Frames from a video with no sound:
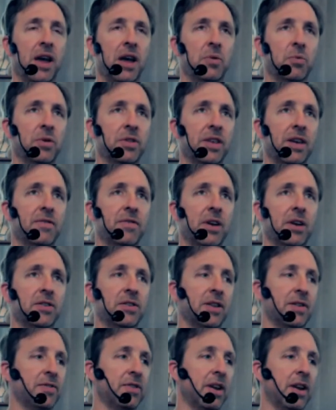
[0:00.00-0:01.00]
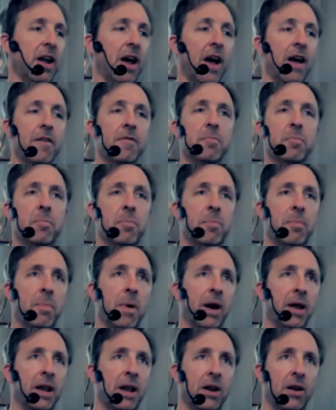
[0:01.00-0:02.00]
And what they've done is they've said, I've
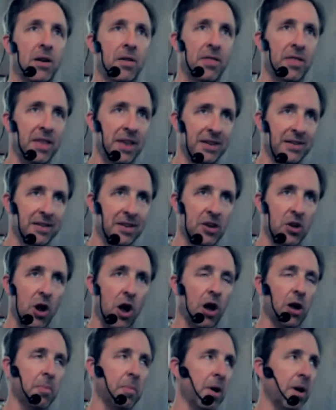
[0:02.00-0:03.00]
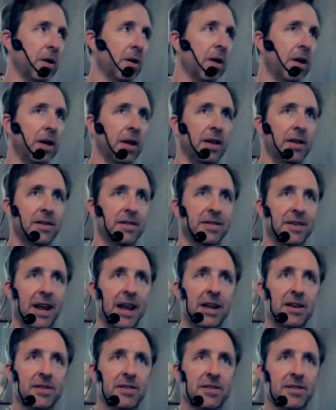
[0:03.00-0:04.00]
bought in on this dogma, and
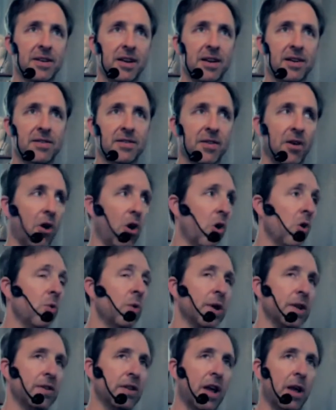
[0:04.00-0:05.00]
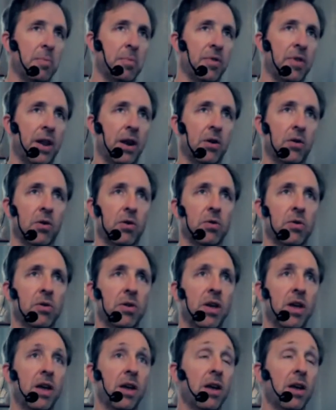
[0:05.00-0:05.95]
science is always hypothetical.